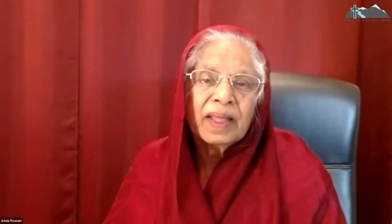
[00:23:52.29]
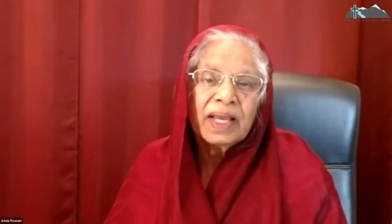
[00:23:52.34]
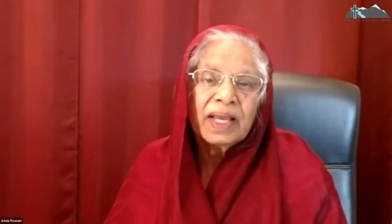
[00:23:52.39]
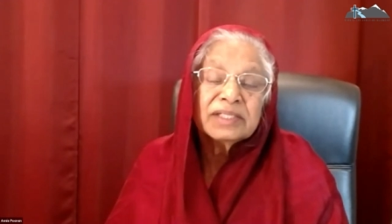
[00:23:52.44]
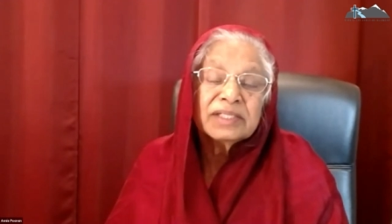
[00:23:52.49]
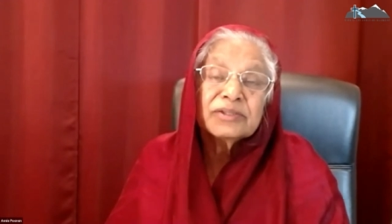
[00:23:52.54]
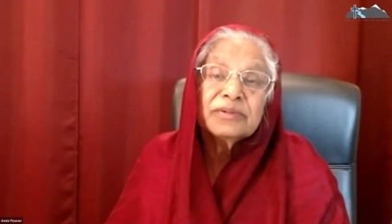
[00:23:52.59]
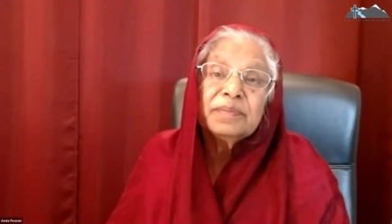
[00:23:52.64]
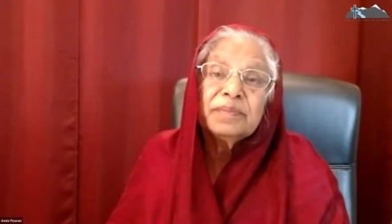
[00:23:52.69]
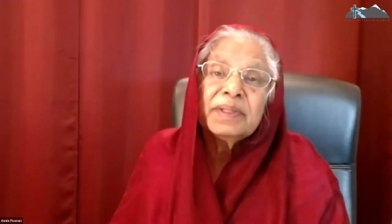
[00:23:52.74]

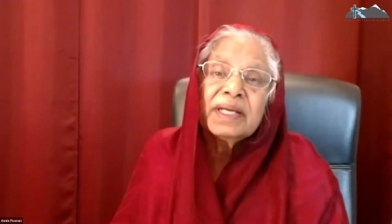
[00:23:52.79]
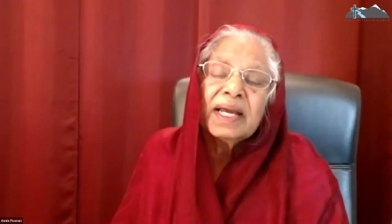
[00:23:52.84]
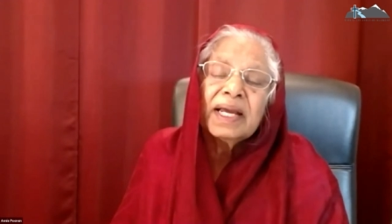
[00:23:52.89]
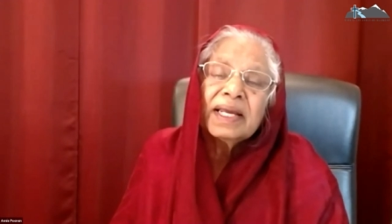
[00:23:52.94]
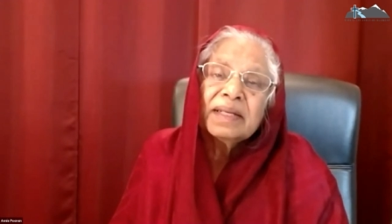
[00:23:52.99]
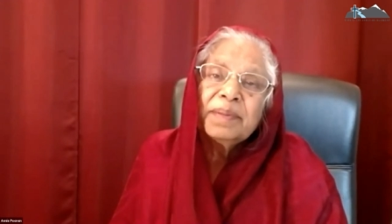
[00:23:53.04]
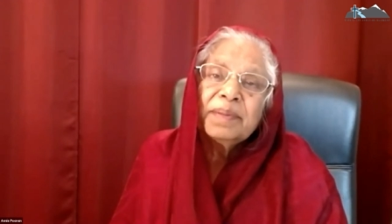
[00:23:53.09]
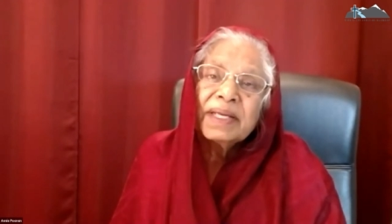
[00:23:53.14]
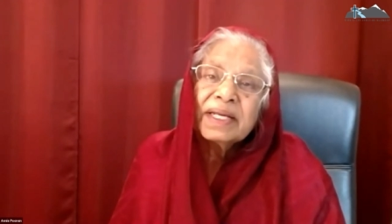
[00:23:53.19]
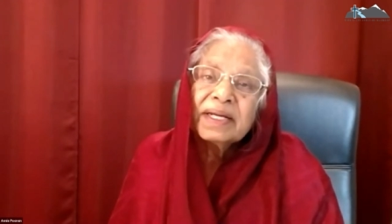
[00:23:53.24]
I should be,
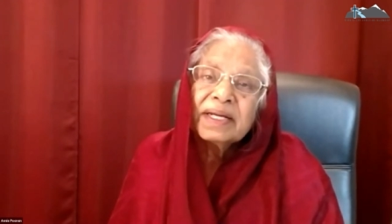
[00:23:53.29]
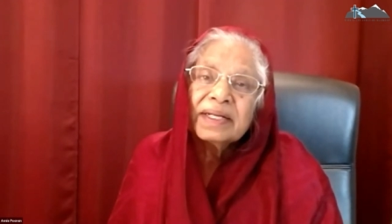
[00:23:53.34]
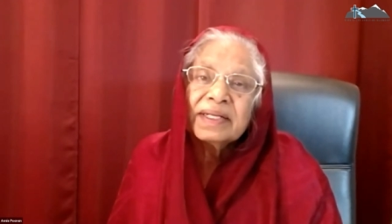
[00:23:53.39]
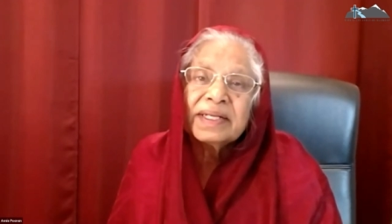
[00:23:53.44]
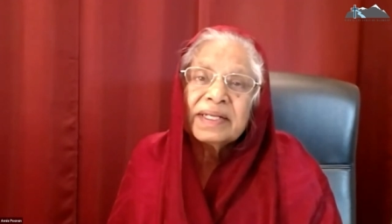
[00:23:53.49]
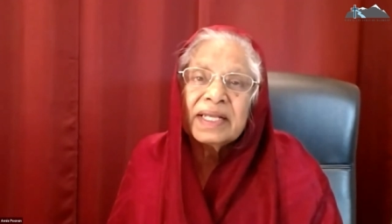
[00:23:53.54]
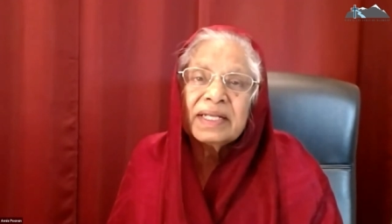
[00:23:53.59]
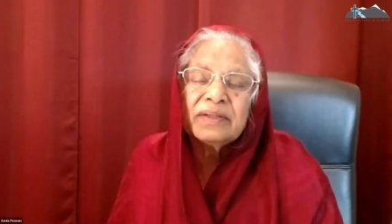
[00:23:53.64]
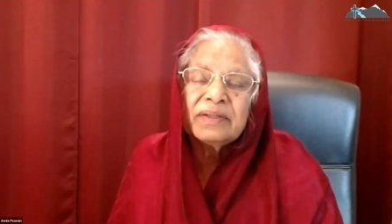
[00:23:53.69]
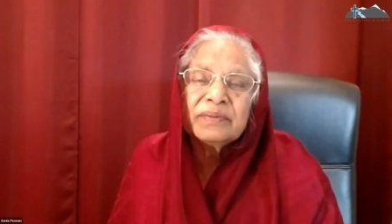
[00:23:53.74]
I'll be
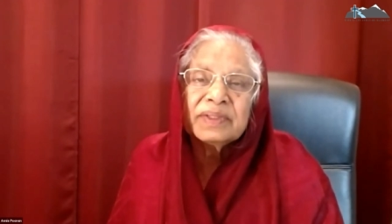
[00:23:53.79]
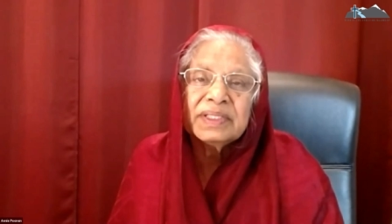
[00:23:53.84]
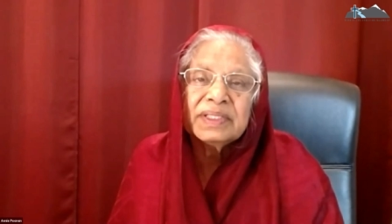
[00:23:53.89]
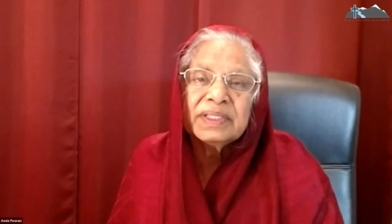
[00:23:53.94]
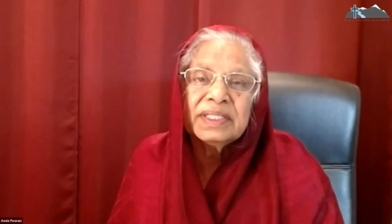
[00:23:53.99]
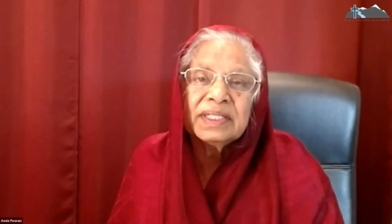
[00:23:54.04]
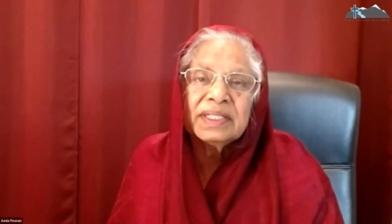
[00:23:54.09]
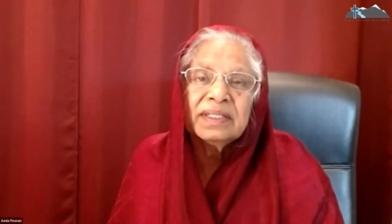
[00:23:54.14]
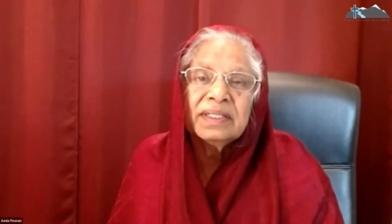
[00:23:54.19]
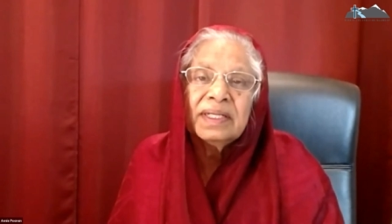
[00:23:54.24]
content
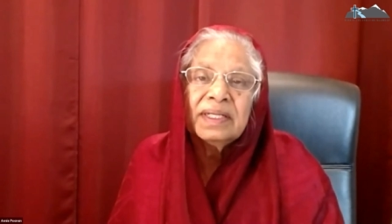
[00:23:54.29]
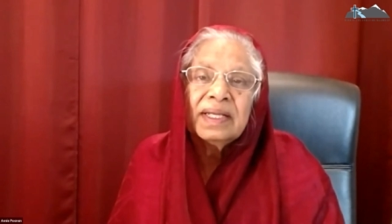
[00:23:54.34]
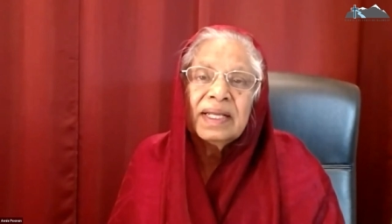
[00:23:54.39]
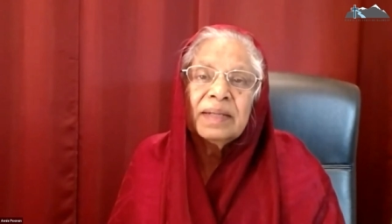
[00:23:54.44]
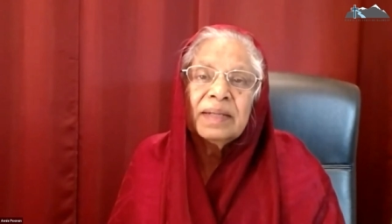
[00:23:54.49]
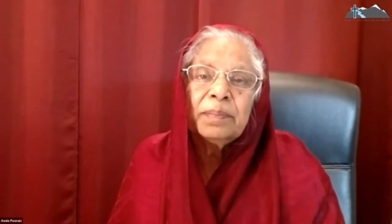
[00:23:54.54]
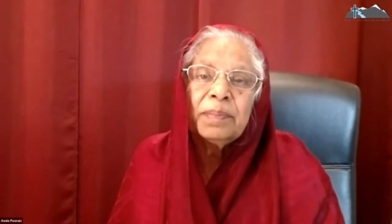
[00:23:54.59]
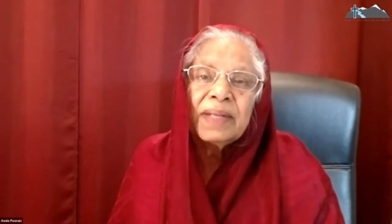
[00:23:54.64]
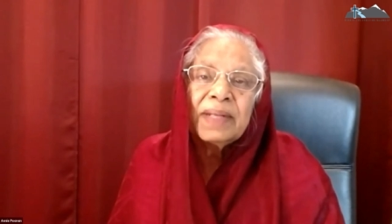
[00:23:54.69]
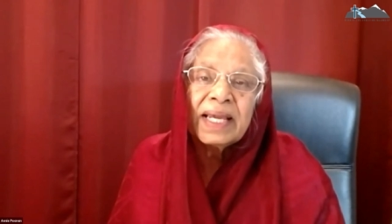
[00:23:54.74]
with the
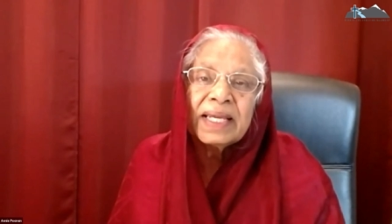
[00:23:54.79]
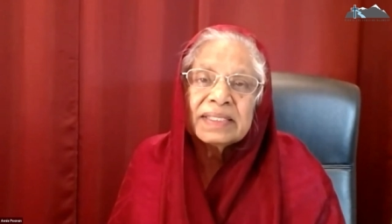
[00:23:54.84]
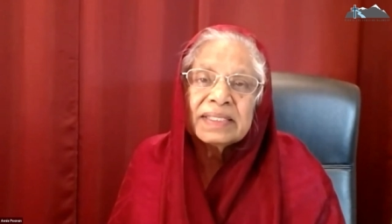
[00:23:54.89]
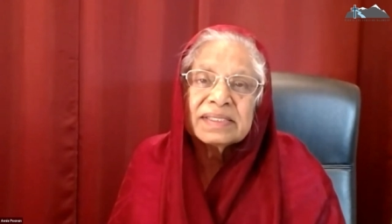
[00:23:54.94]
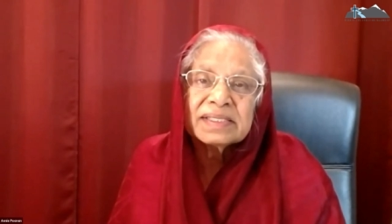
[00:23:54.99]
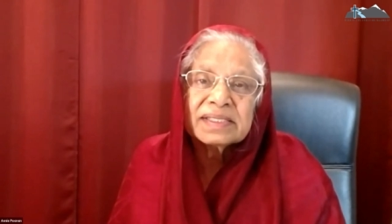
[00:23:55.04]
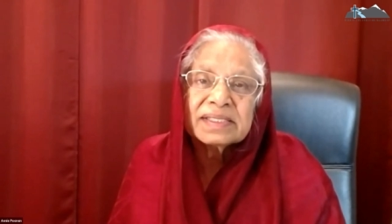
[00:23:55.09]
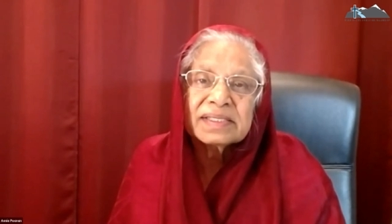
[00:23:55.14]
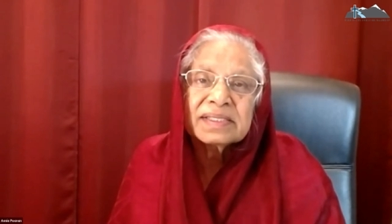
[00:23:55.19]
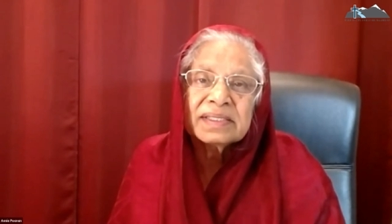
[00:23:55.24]

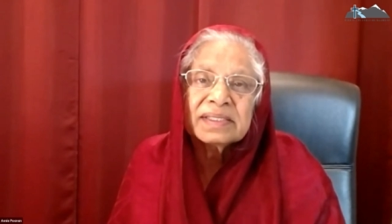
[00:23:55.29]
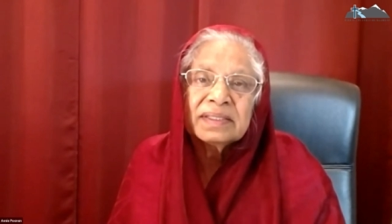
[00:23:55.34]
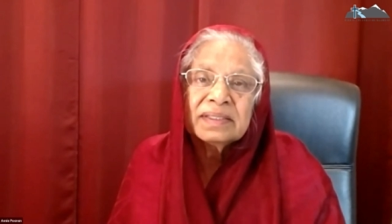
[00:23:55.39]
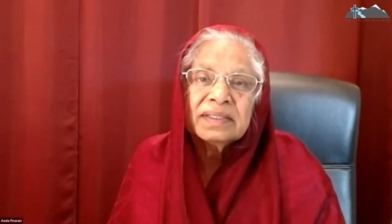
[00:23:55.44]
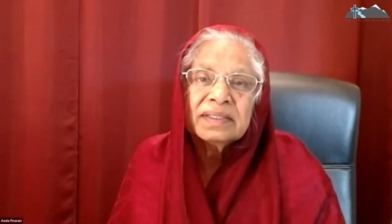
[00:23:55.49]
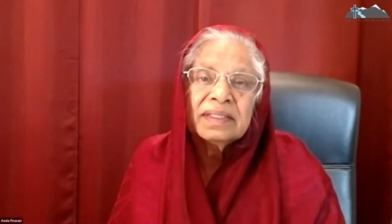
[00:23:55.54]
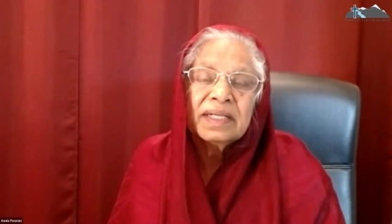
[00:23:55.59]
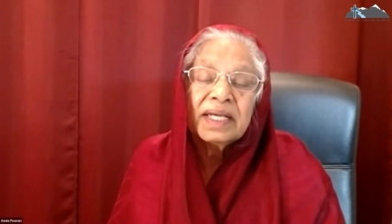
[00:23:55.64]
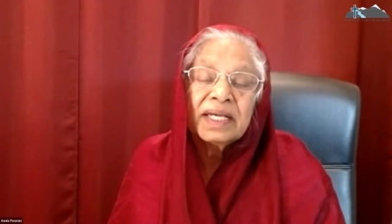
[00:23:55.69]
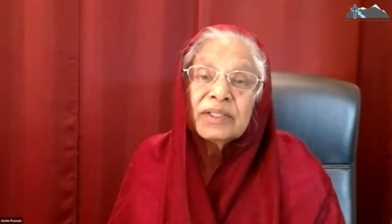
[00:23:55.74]
appliances
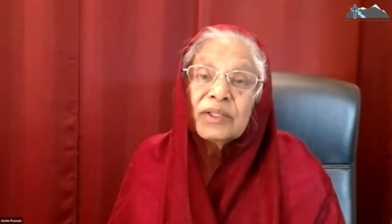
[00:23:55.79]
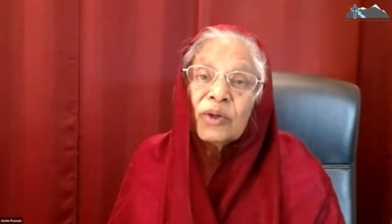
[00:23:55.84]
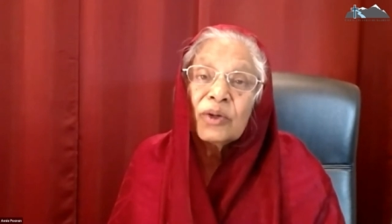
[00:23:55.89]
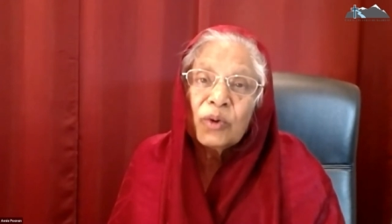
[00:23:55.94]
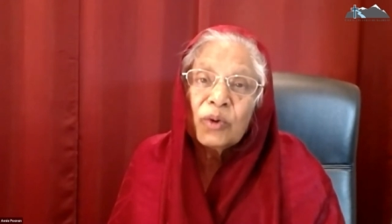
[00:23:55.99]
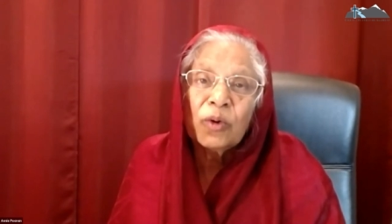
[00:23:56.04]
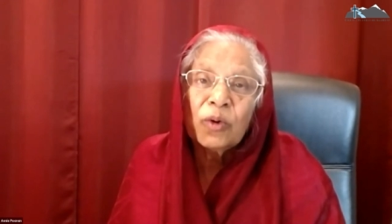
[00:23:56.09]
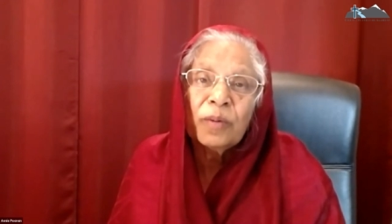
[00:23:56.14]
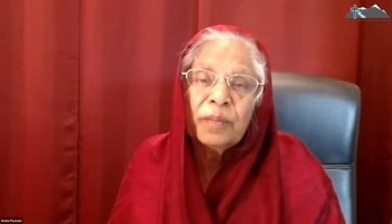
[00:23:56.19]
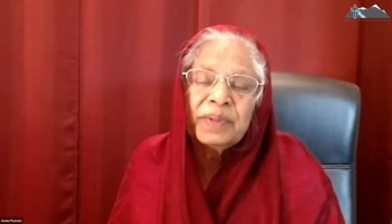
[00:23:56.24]
and the
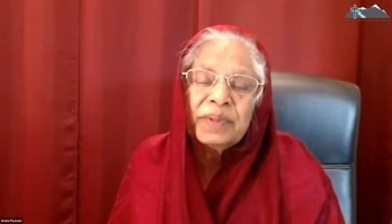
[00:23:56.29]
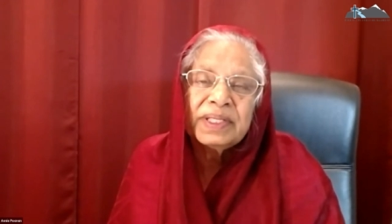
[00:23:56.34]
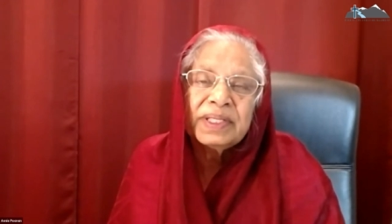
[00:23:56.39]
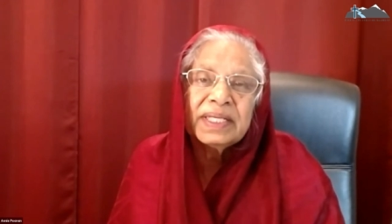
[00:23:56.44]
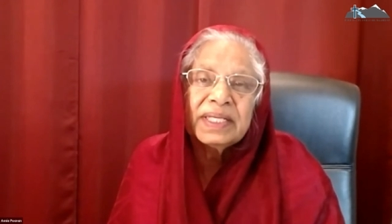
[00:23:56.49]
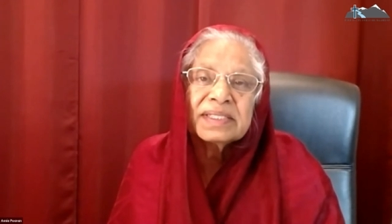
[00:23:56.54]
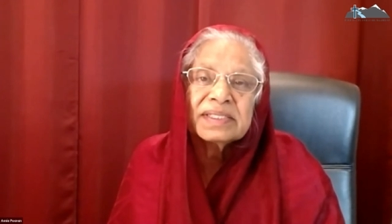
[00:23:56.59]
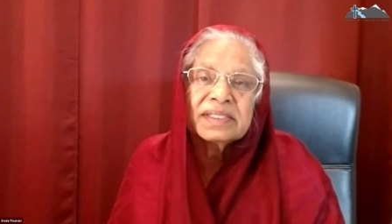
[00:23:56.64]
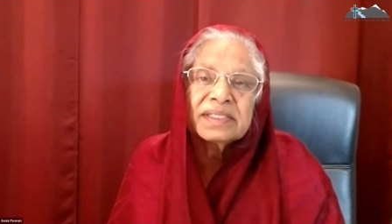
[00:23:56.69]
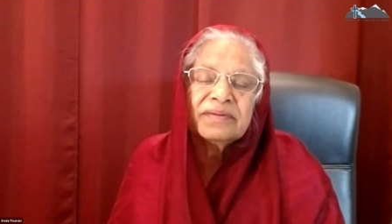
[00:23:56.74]
home
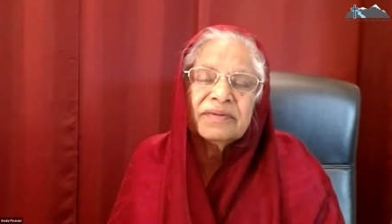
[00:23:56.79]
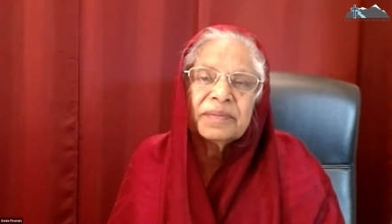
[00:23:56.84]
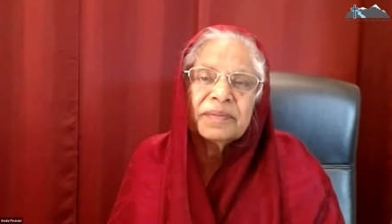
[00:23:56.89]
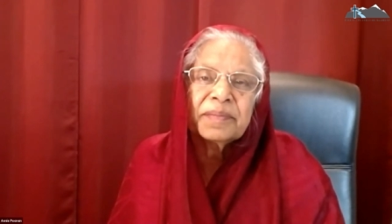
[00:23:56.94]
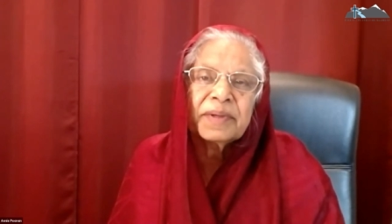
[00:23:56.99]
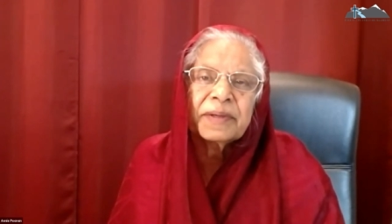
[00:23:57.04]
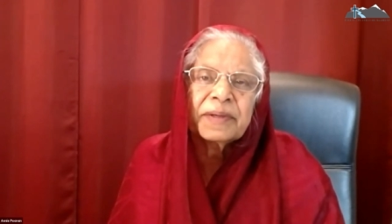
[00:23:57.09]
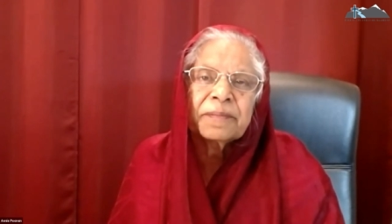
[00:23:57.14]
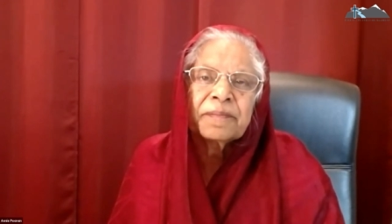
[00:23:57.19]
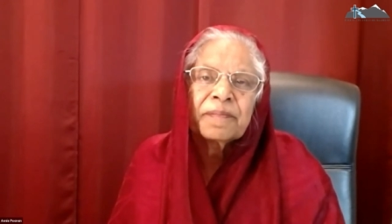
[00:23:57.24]
he has
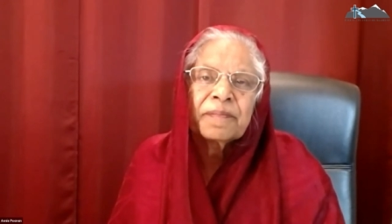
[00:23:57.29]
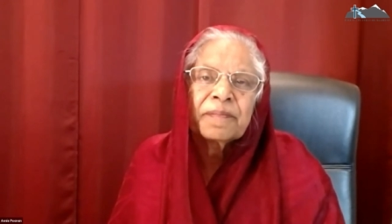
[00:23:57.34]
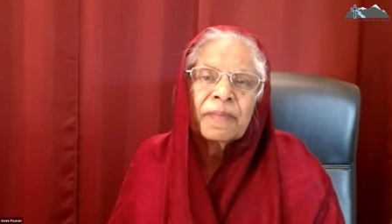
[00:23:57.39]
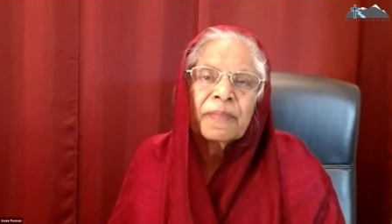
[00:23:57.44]
given me.